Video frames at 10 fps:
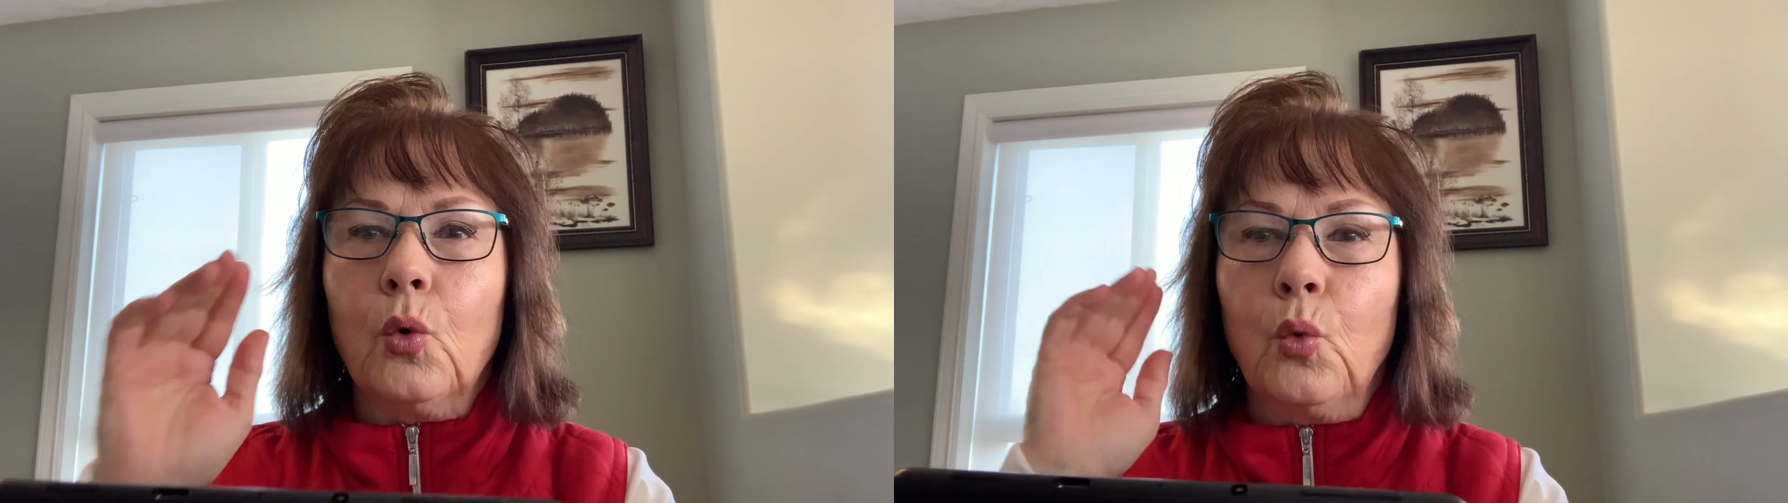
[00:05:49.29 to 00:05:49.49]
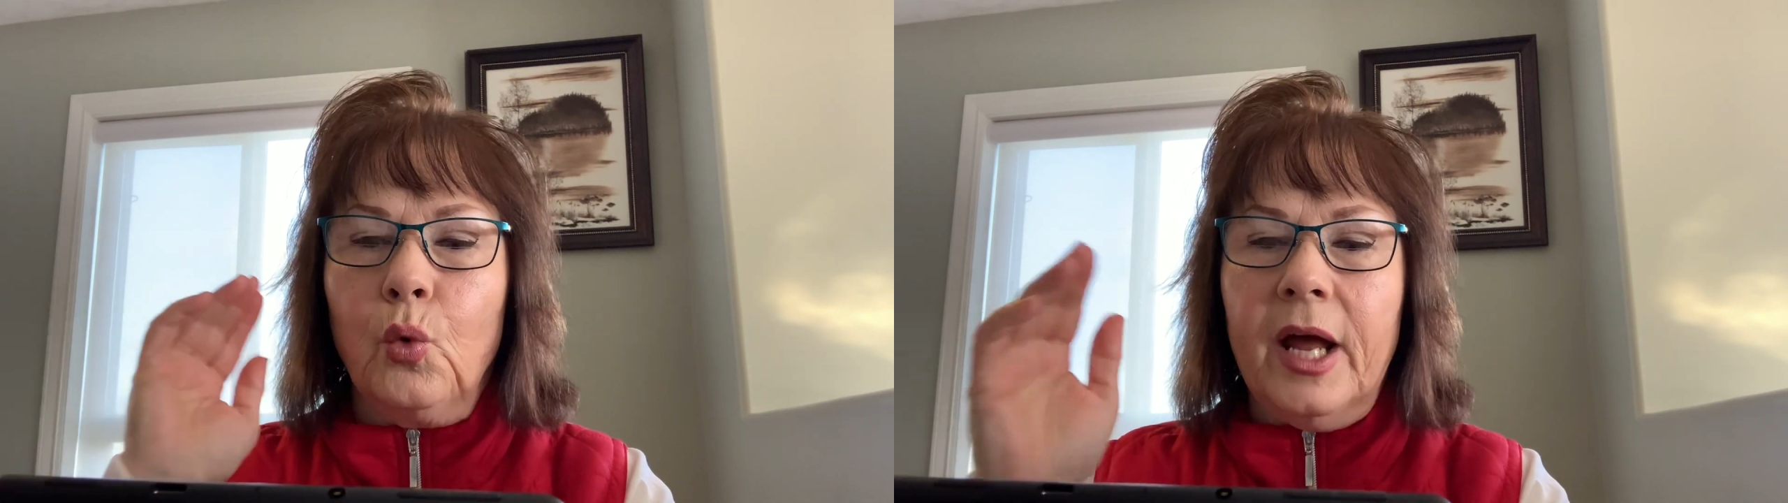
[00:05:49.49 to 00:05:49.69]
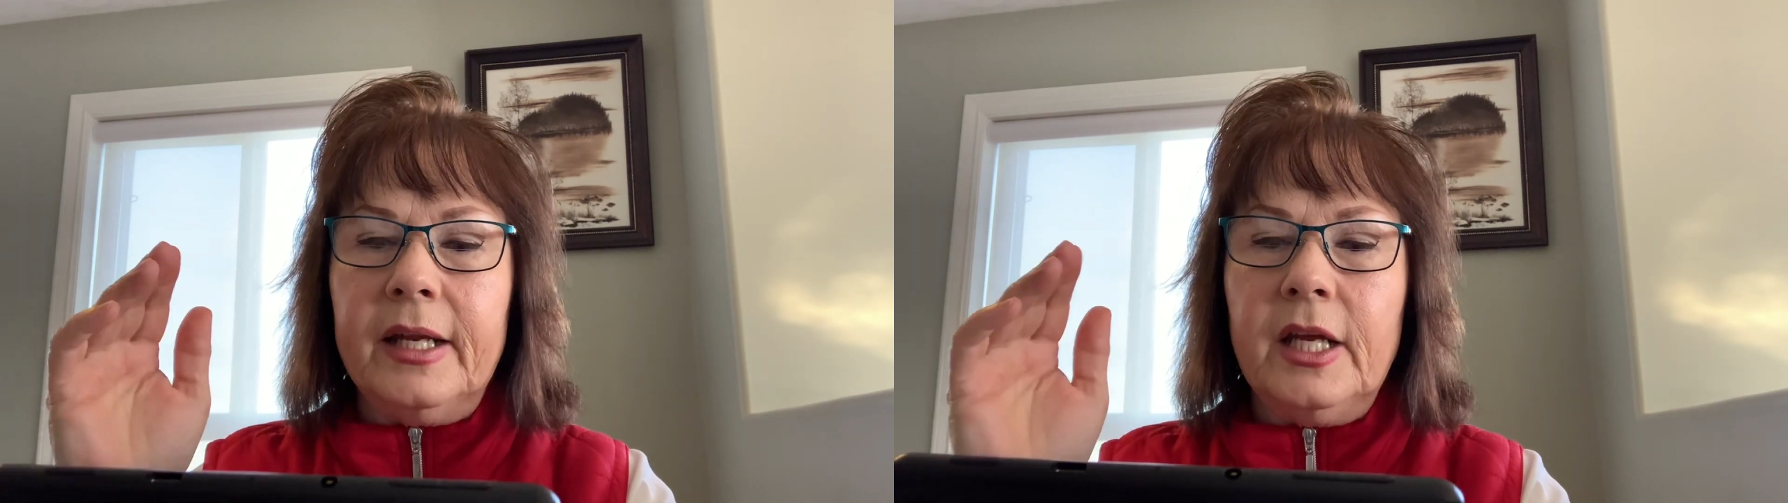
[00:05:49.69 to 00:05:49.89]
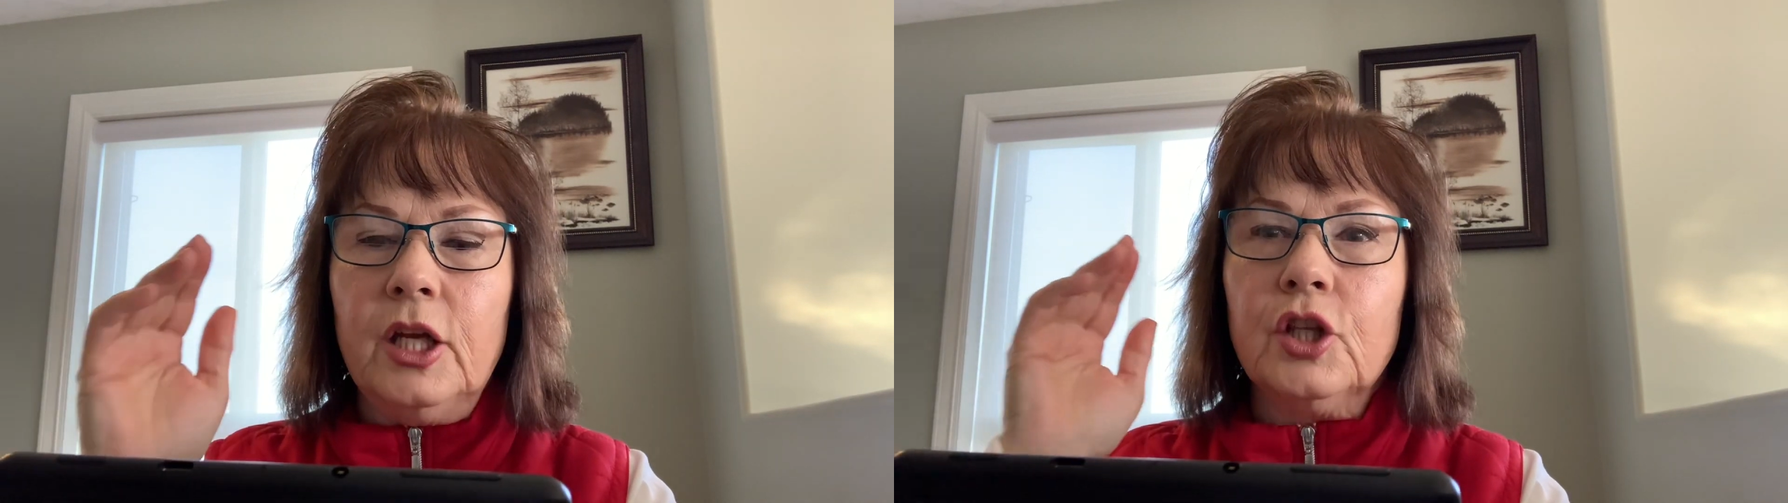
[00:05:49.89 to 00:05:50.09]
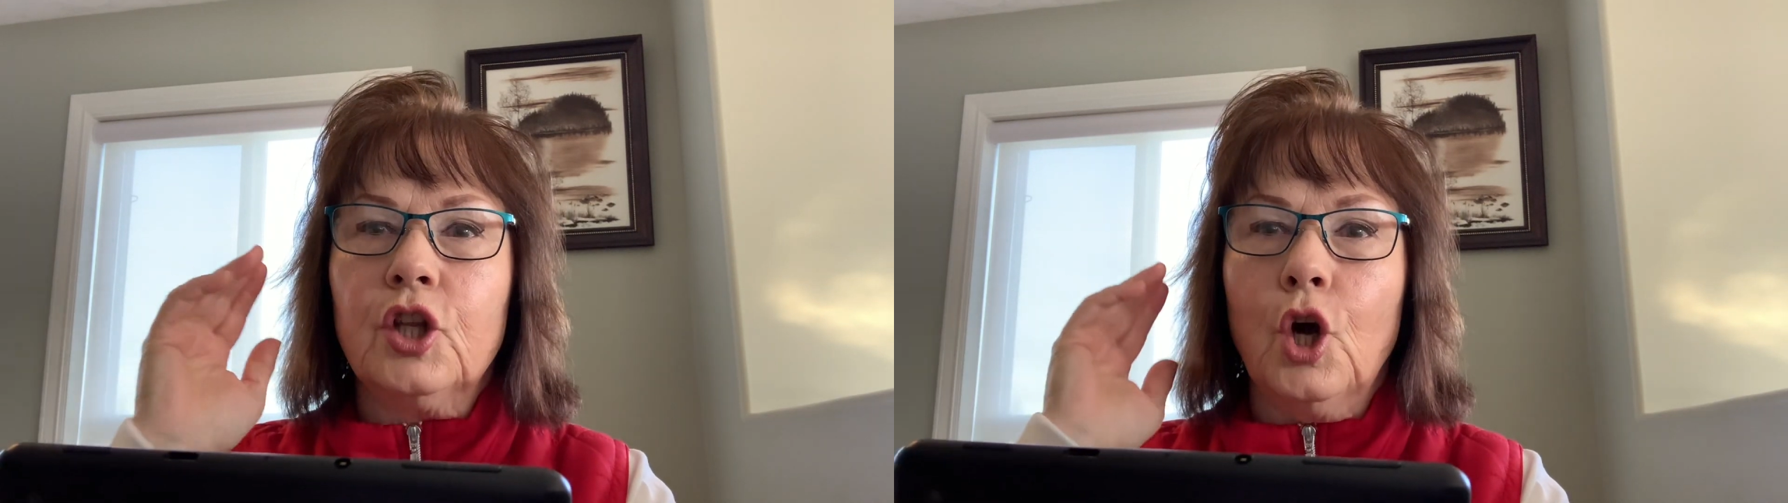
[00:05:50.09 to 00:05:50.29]

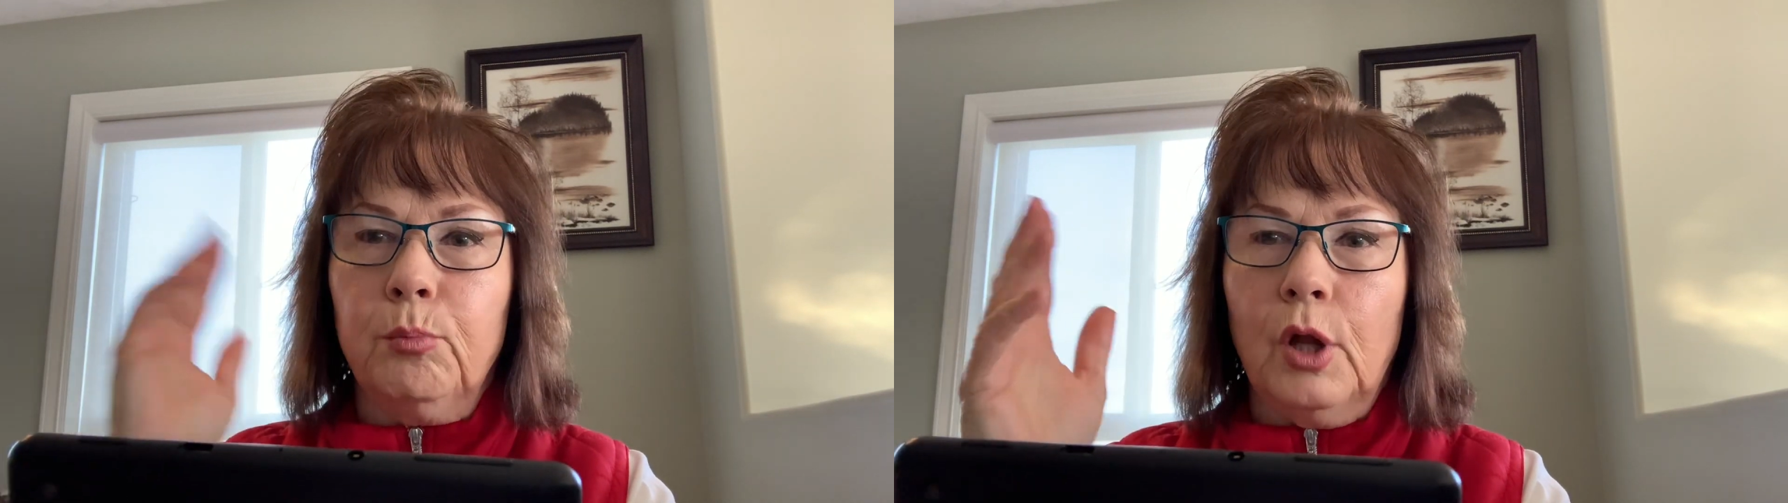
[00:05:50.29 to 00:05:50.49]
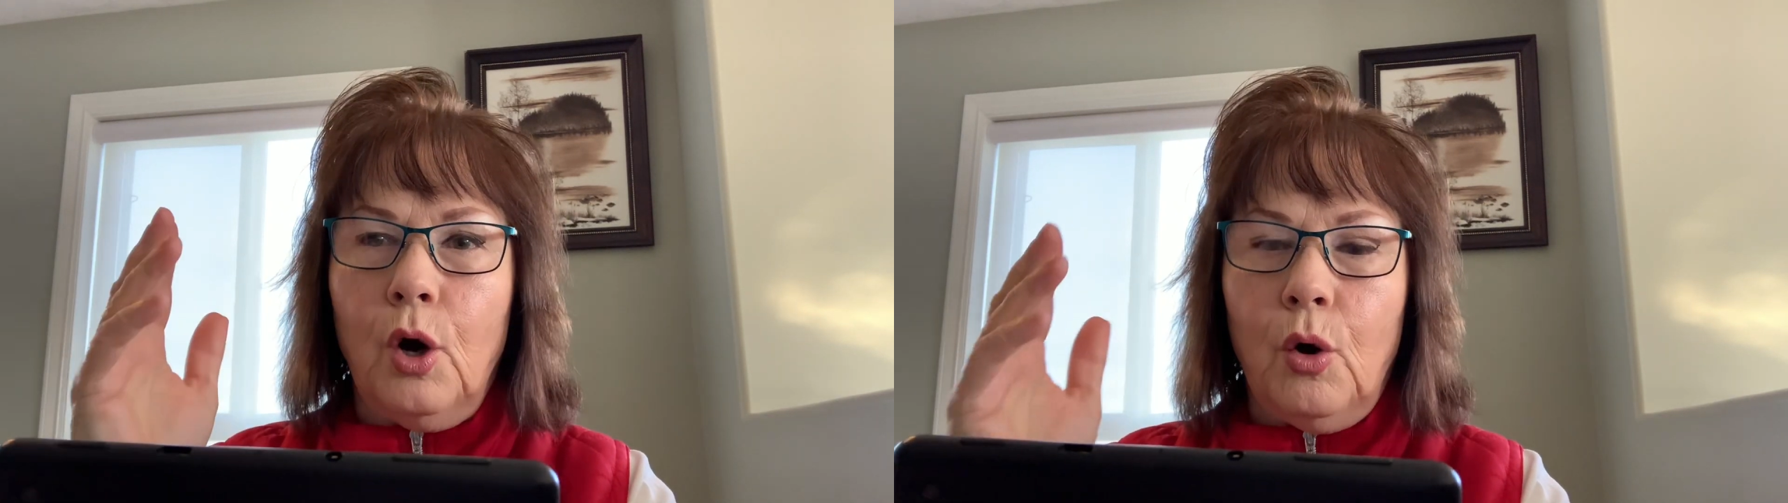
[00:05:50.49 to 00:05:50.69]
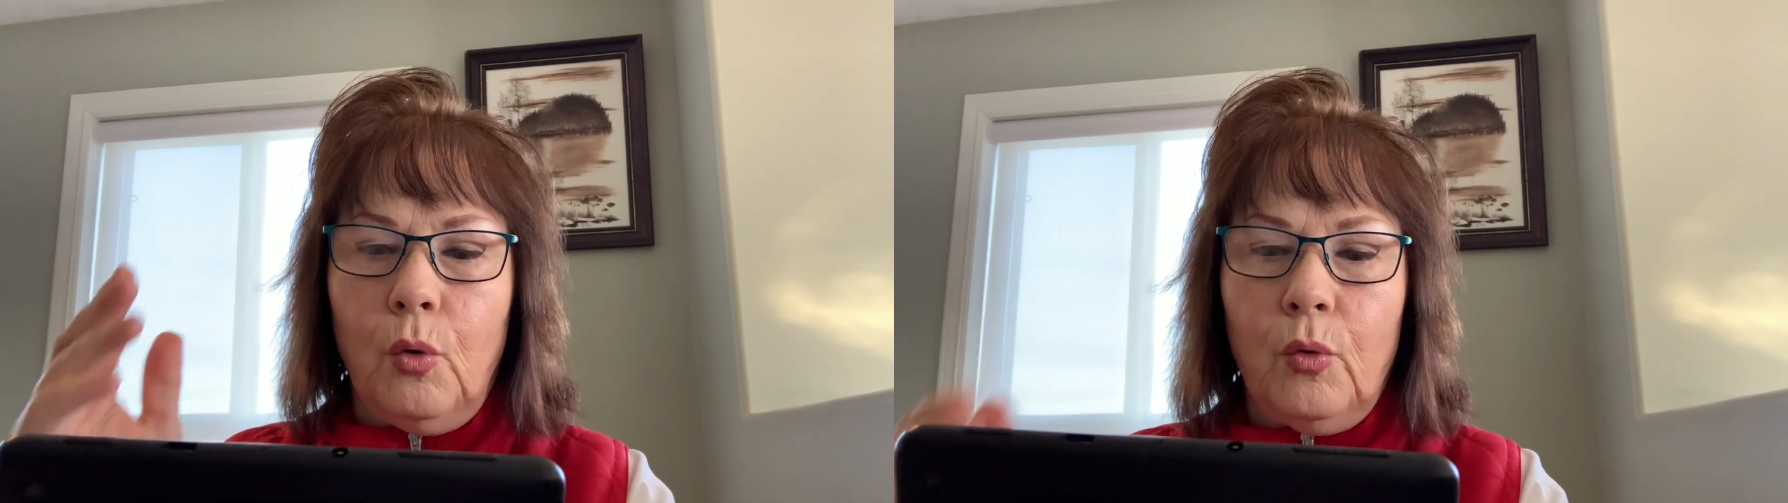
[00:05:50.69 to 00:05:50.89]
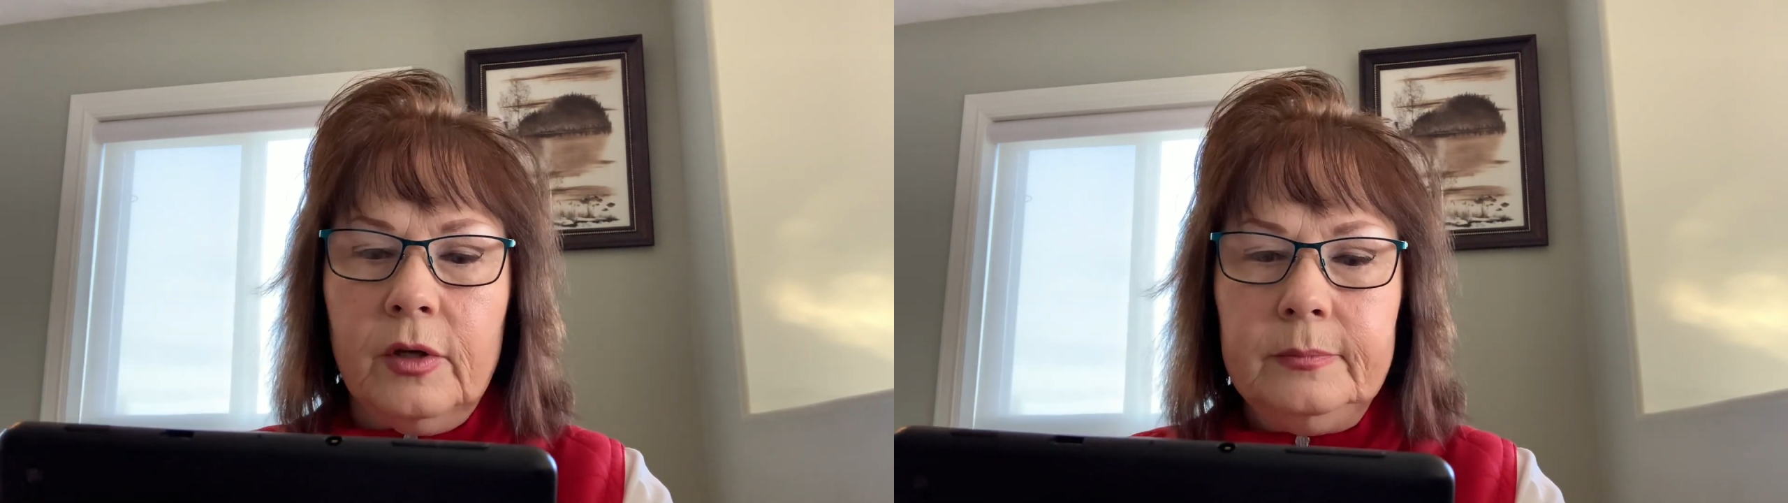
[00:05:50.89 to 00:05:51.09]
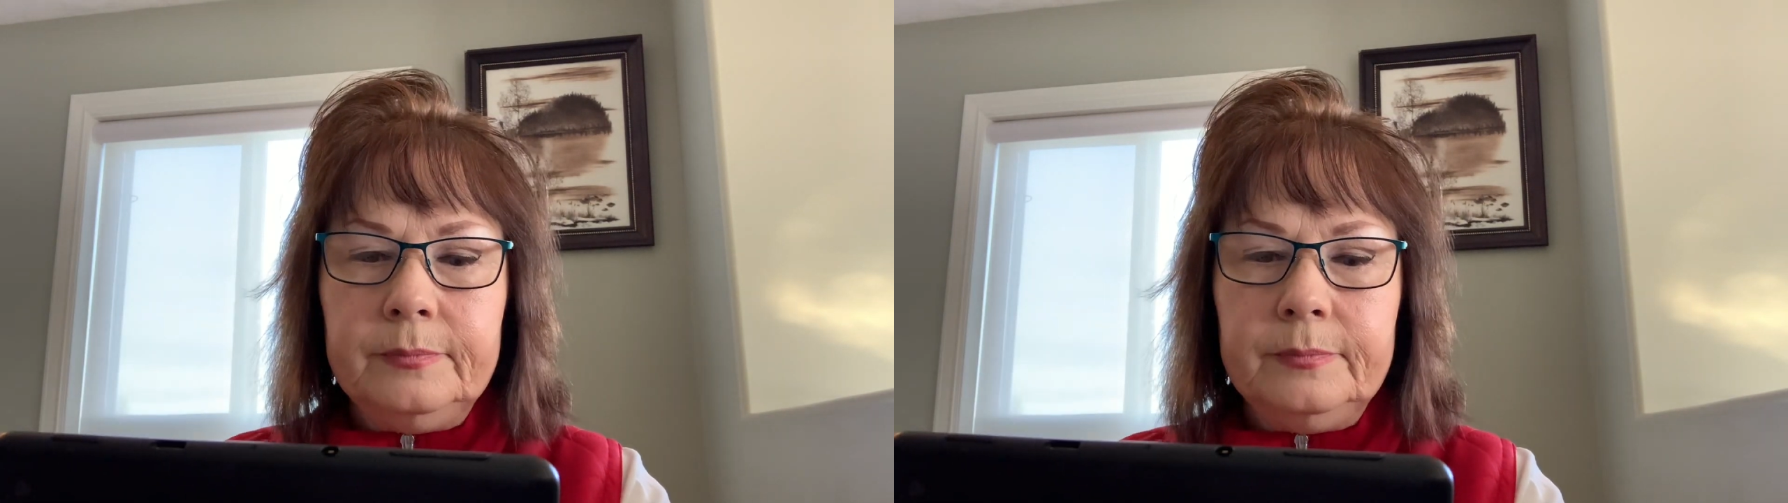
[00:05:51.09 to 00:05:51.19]
ready to blow.